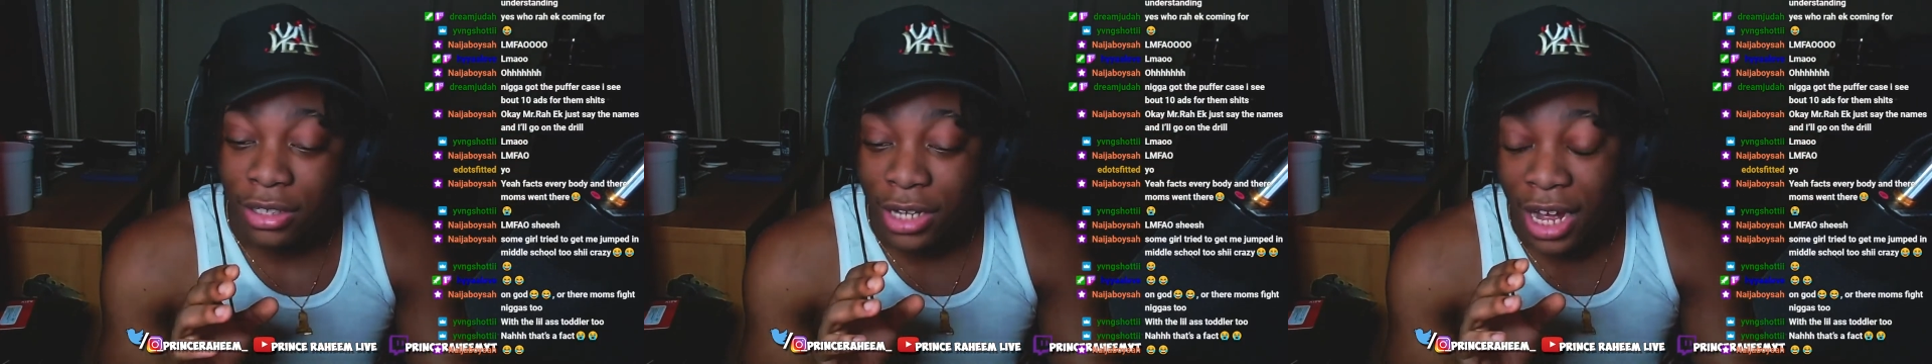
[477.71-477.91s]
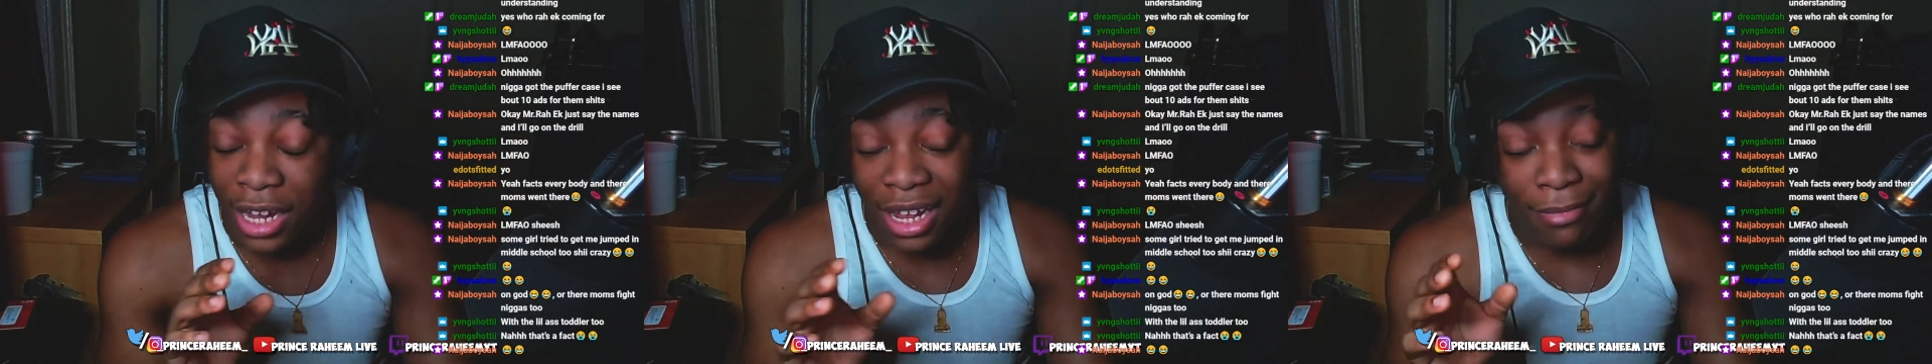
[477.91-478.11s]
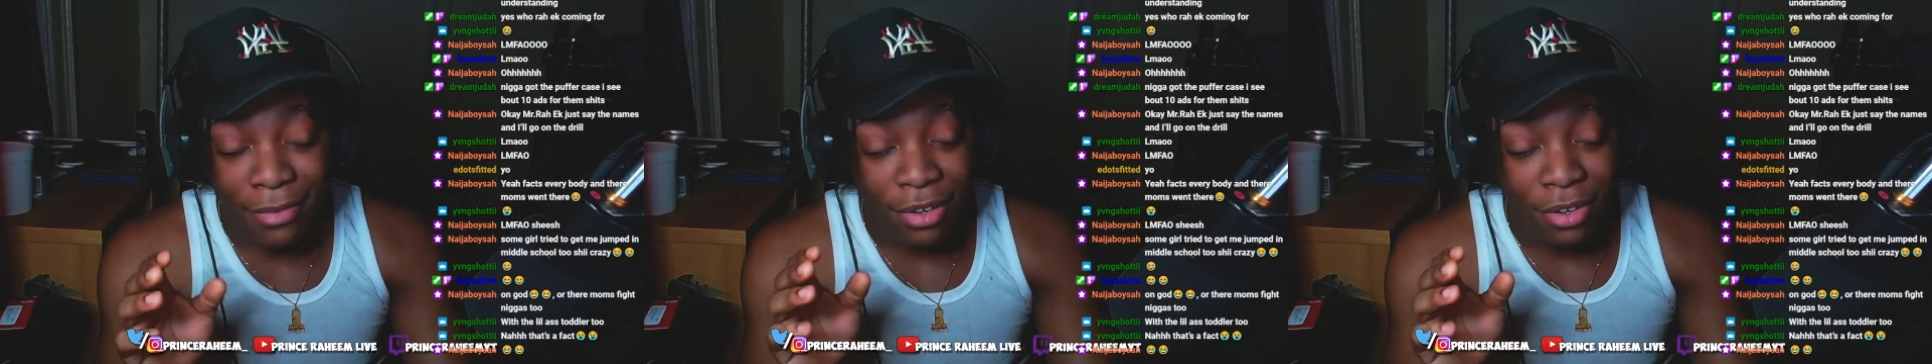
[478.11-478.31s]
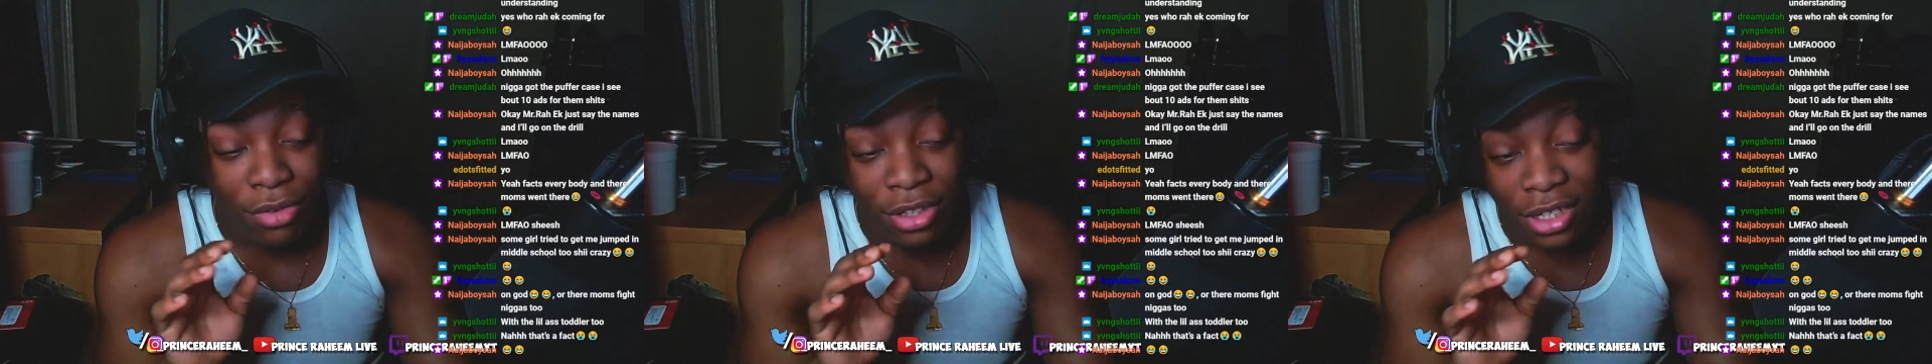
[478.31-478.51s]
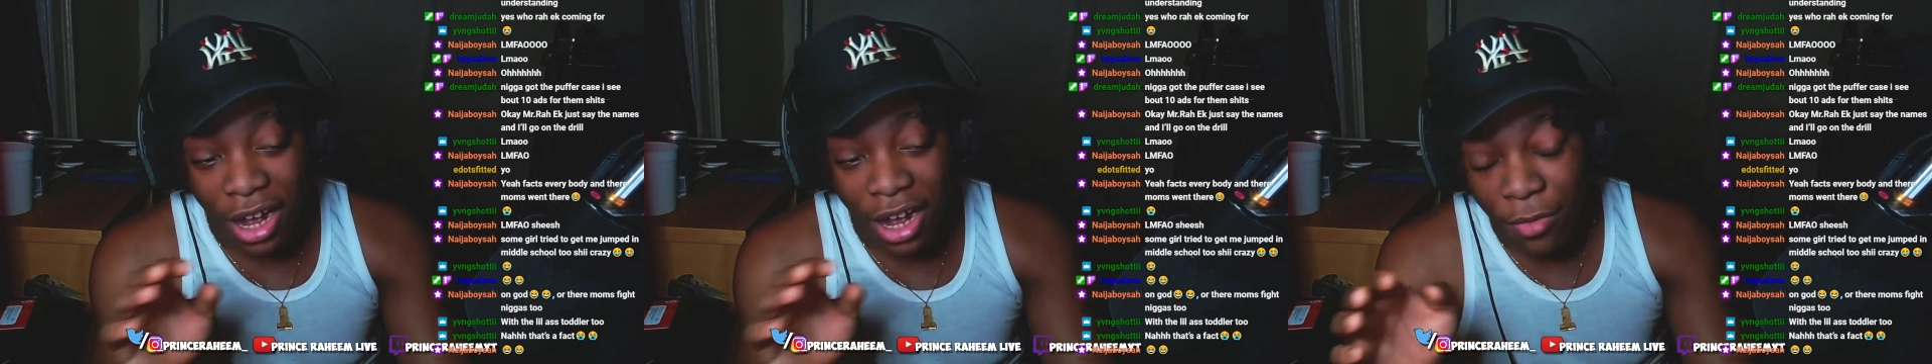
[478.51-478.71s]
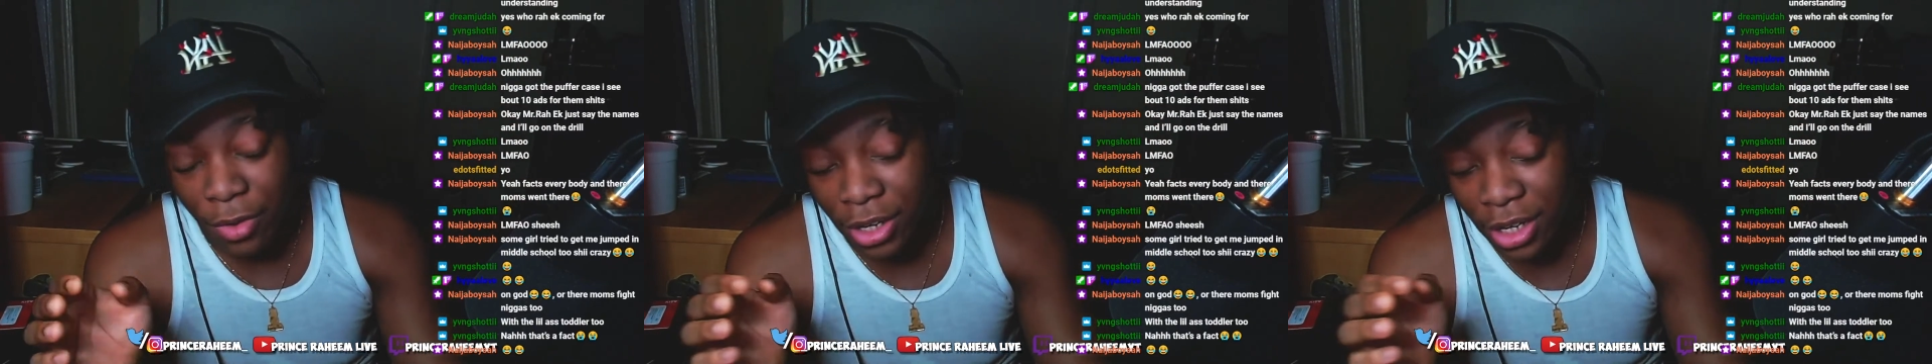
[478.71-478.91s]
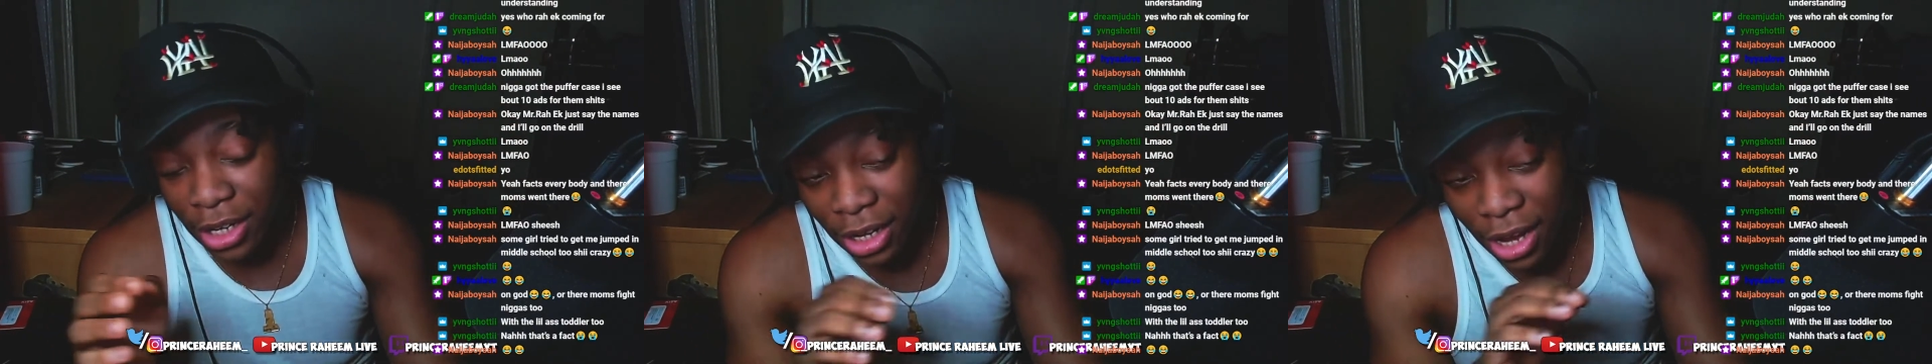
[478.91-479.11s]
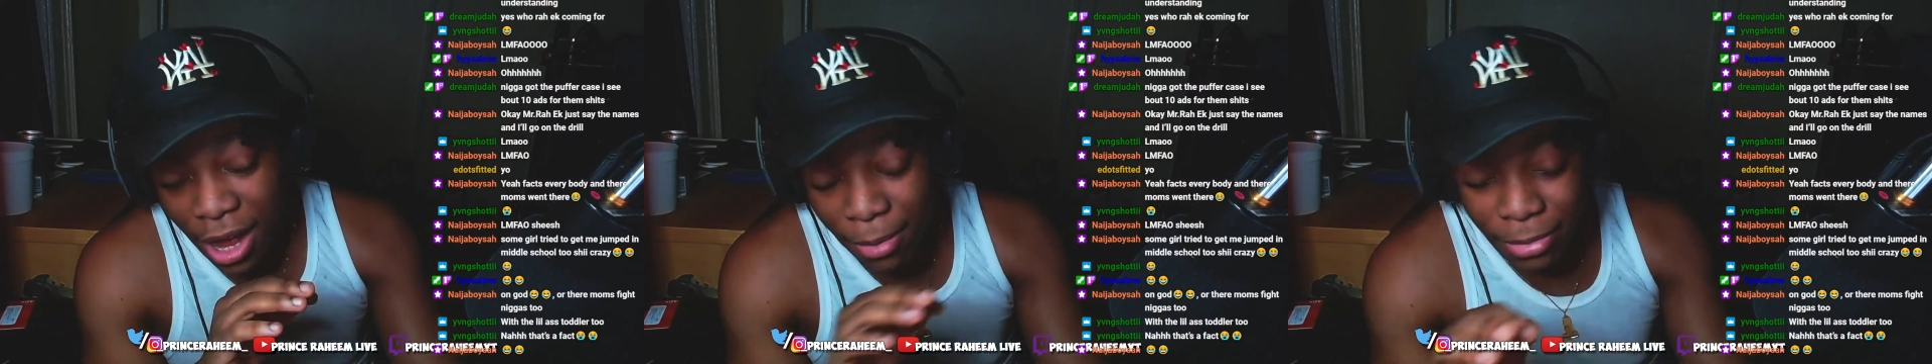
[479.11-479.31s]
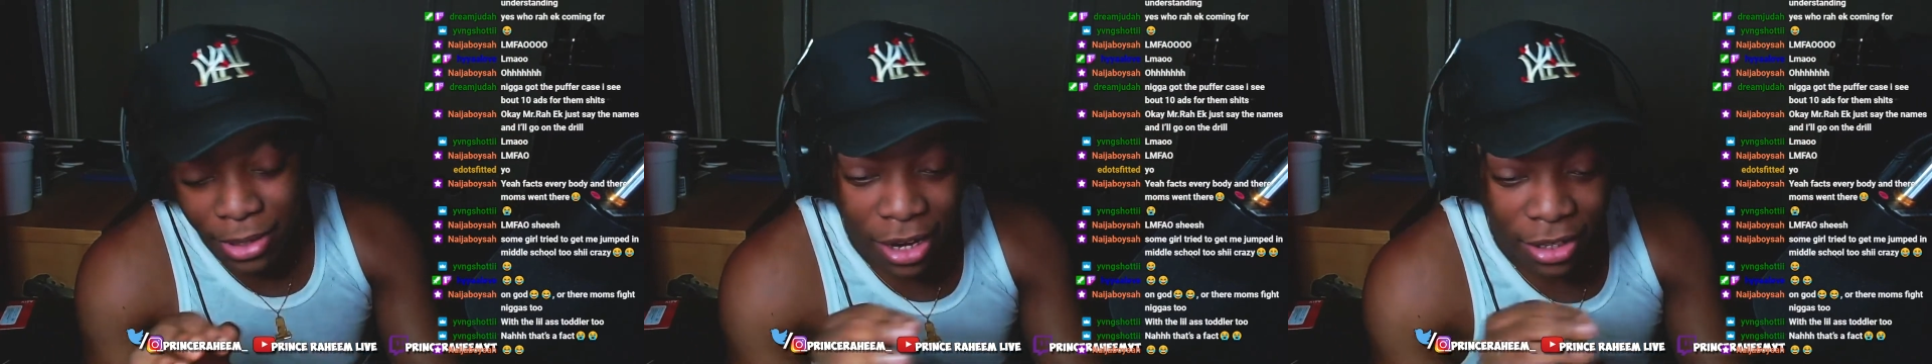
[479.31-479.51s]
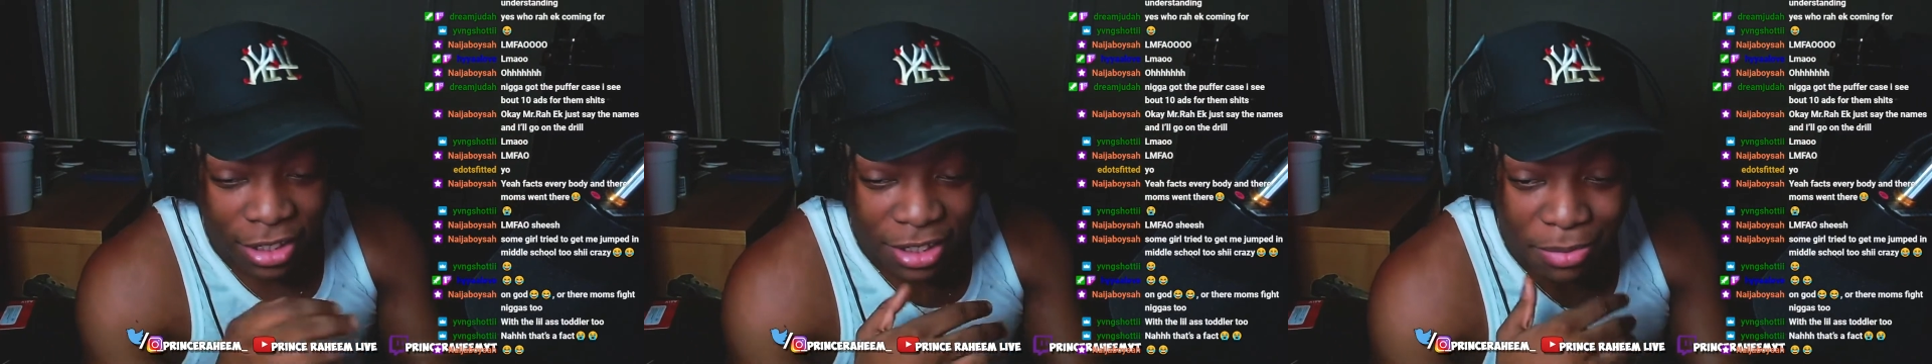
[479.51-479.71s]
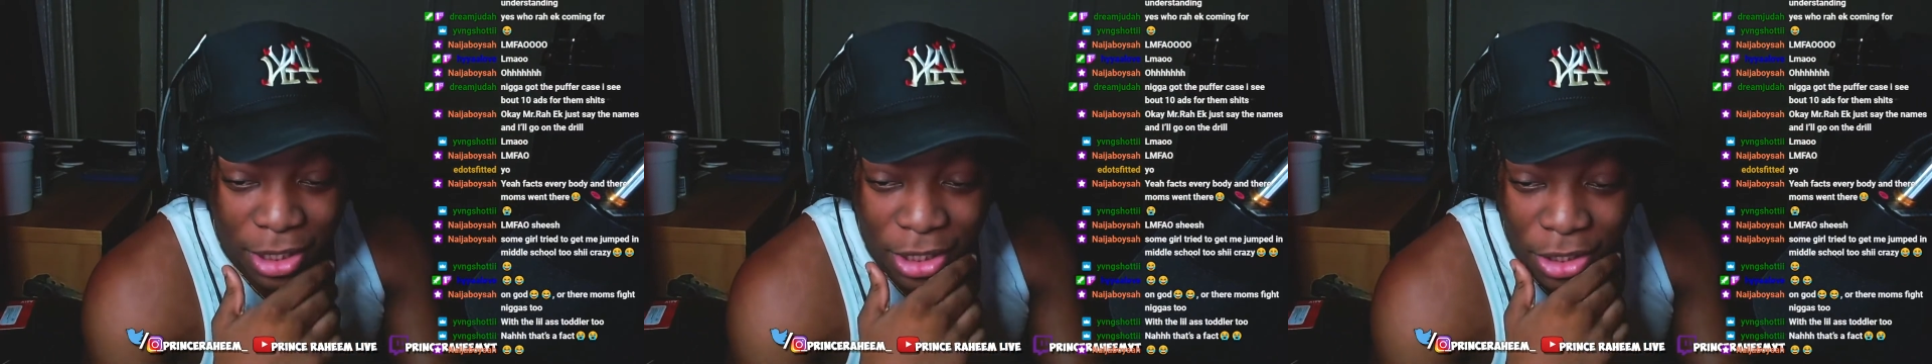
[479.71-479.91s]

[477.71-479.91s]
Y'all let me know what y'all wanna hear. I'm down to speak